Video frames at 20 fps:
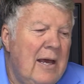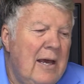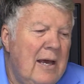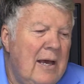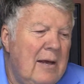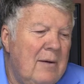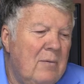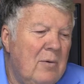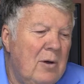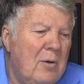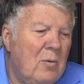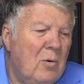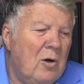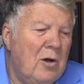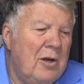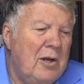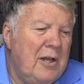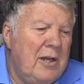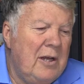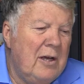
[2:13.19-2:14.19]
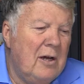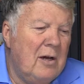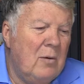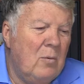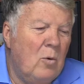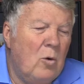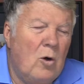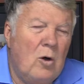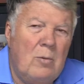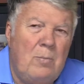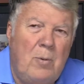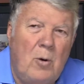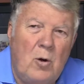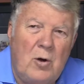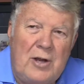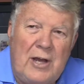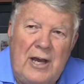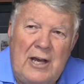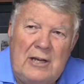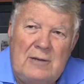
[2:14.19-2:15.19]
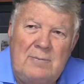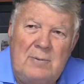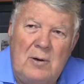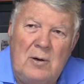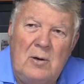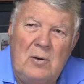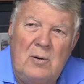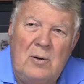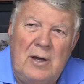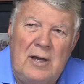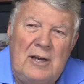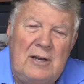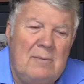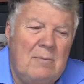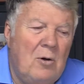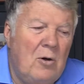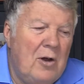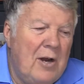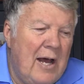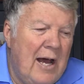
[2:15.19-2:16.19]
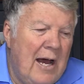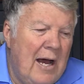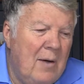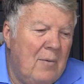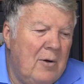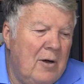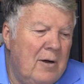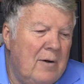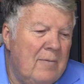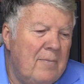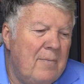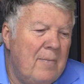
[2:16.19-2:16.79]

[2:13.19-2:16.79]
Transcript: and we won the World Pork Expo at Des Moines, Iowa.